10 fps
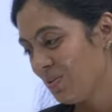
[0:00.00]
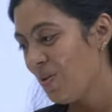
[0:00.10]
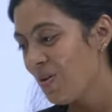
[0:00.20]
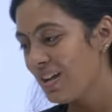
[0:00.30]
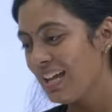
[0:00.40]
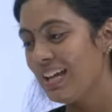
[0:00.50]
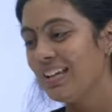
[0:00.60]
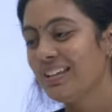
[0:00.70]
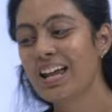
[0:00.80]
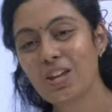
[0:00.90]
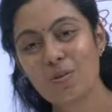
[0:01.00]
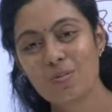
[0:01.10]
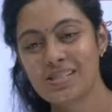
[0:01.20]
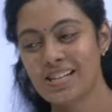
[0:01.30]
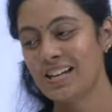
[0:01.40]
Okay, thank you
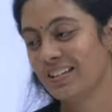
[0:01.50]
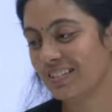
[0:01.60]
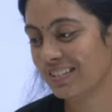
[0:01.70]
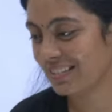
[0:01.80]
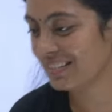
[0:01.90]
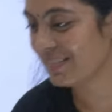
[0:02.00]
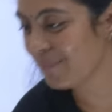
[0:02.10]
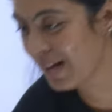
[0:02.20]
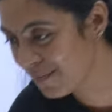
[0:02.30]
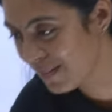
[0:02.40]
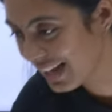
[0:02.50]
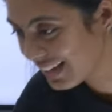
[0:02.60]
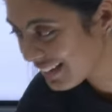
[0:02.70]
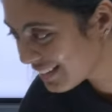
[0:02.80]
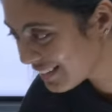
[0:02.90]
pasangla, bye bye.
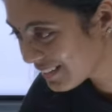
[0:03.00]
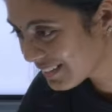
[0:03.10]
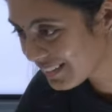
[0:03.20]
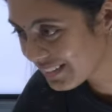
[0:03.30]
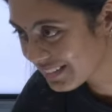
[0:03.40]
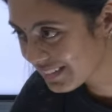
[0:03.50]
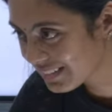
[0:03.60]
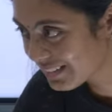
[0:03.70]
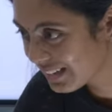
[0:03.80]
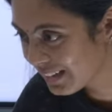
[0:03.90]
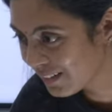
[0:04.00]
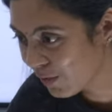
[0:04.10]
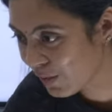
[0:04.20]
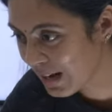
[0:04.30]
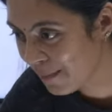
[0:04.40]

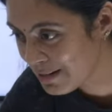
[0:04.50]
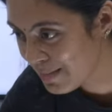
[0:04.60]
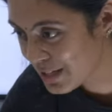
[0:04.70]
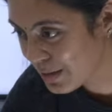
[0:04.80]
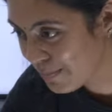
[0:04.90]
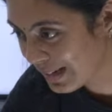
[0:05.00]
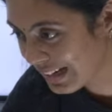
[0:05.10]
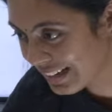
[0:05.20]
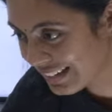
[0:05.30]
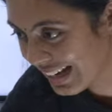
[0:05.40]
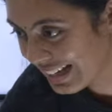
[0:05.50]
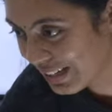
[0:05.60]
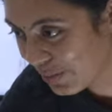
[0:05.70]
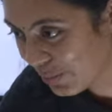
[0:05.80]
Or comment matra pannunga, thank you.